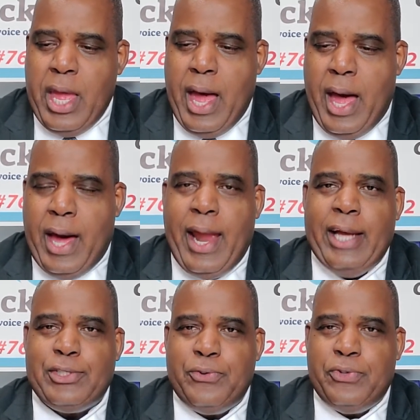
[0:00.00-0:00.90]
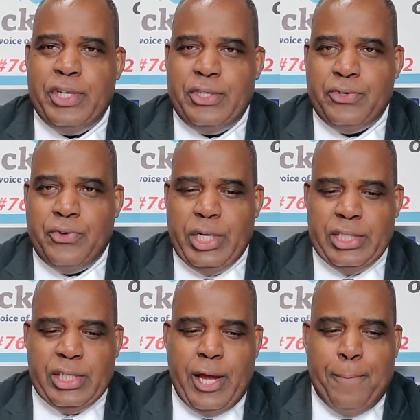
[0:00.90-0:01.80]
High school teacher
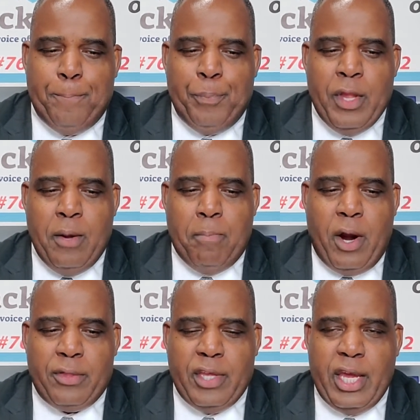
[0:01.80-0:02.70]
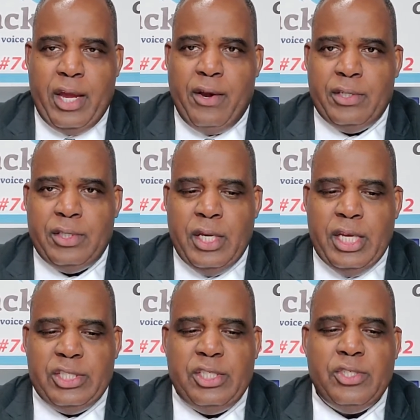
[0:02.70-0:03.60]
is Martha Harris.
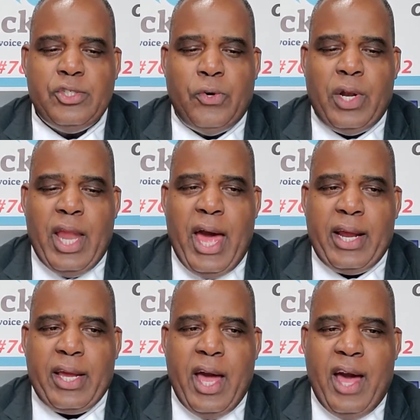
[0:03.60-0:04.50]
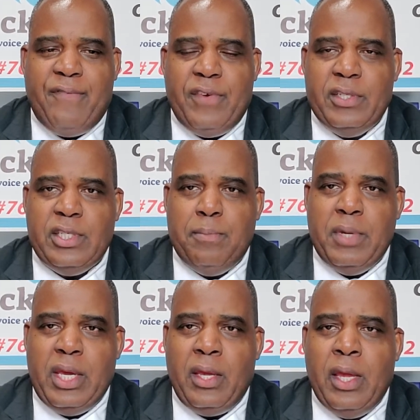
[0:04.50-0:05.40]
She just showed a lot of confidence in
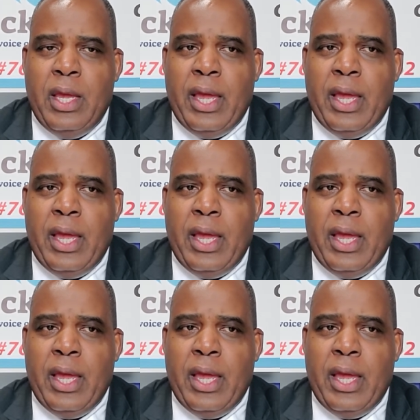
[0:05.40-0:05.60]
me.